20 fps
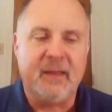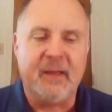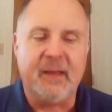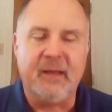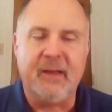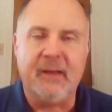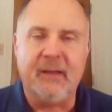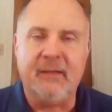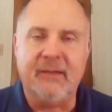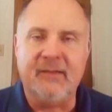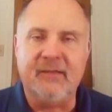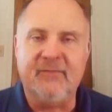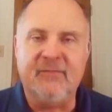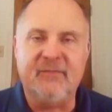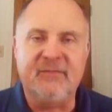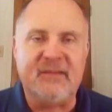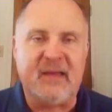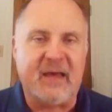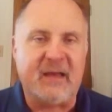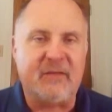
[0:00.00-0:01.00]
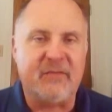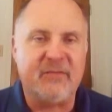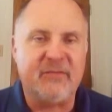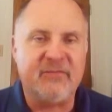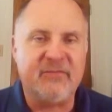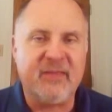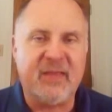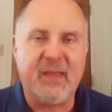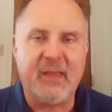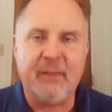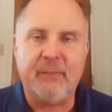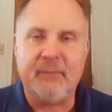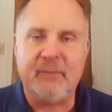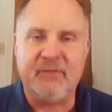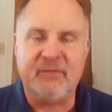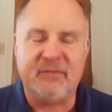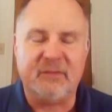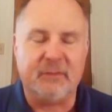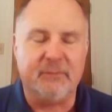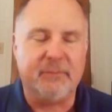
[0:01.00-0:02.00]
Leave the title the same.
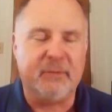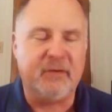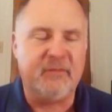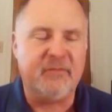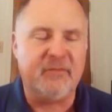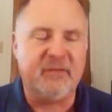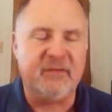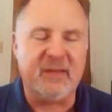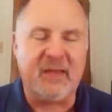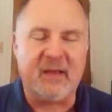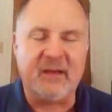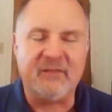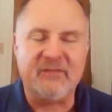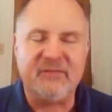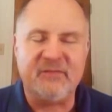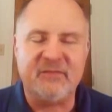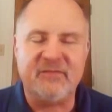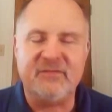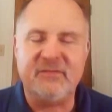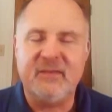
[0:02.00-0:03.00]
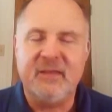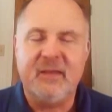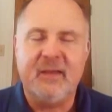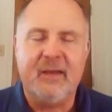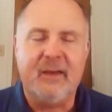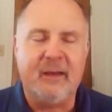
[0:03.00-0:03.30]
It's a comparative analysis